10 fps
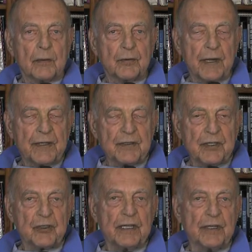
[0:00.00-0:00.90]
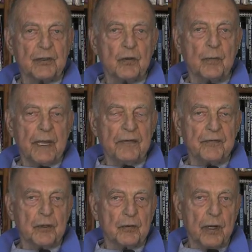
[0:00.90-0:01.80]
transitioning to
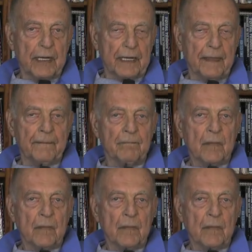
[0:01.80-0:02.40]
barefoot running